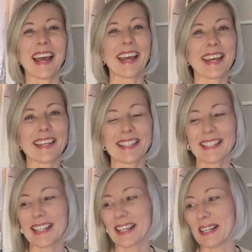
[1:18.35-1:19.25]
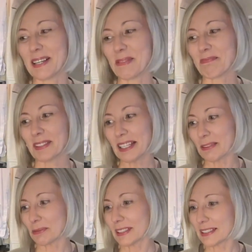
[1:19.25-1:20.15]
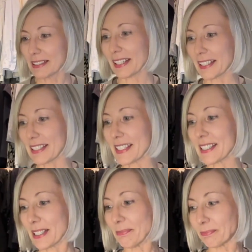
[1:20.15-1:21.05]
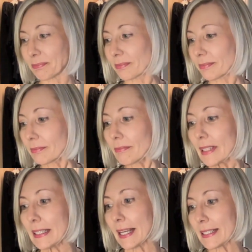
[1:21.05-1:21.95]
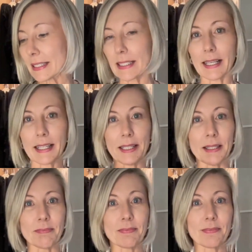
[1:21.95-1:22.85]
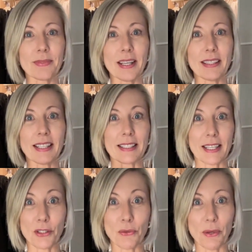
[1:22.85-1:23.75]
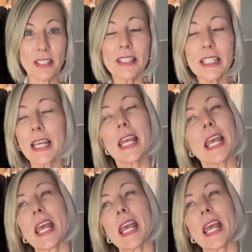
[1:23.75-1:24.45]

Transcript: And I guess let's get to it.